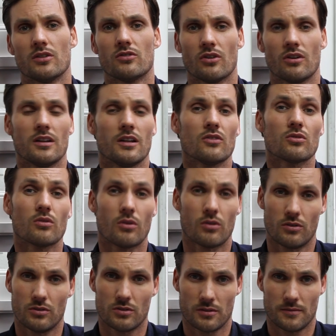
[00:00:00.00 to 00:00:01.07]
turn into
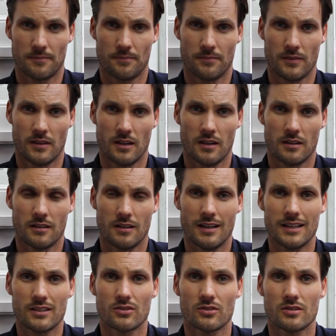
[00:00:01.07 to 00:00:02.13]
orders. They
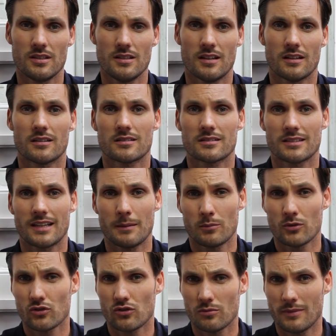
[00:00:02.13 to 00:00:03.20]
like to see that the
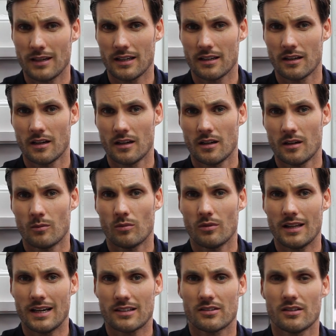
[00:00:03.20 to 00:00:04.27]
samples you make
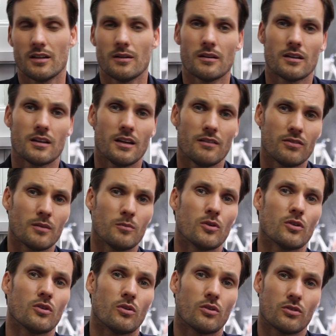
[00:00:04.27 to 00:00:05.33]
will actually give them
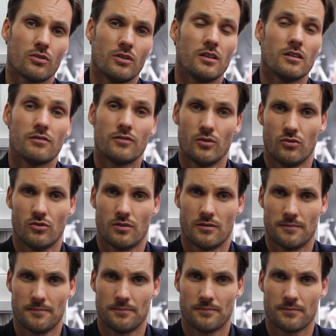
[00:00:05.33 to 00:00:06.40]
an order in the future.
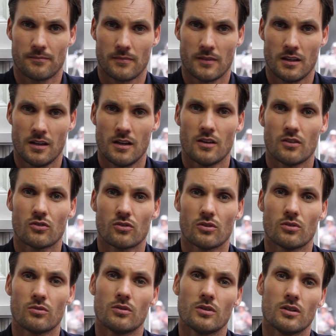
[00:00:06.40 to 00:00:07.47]

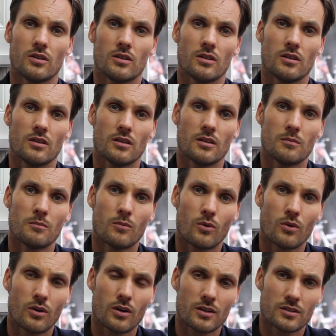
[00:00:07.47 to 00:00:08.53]
So the
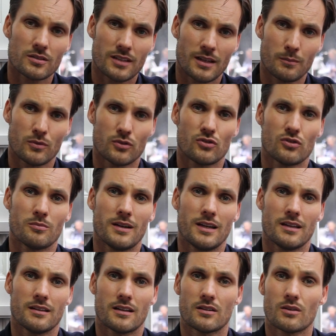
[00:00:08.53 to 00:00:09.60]
more samples you
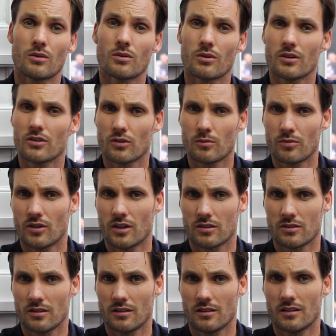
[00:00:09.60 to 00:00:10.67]
make that don't go into
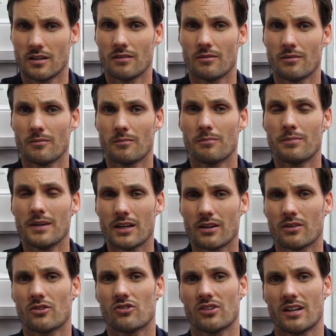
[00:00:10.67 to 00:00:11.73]
production, the
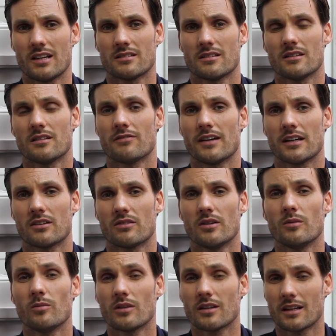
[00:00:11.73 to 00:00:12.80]
bigger the chance that the
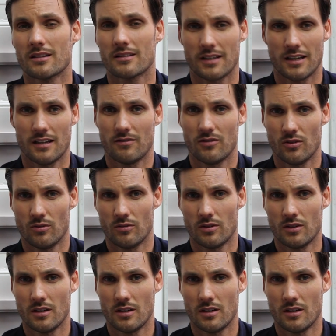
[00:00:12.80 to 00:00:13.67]
factory will get tired of you.